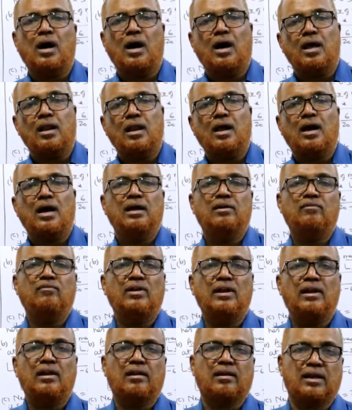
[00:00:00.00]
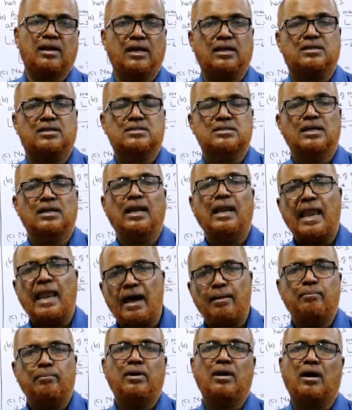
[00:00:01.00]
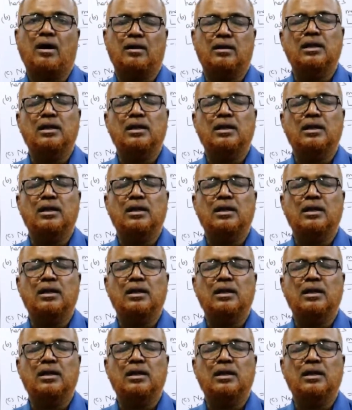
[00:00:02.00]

arrival rate? Lambda.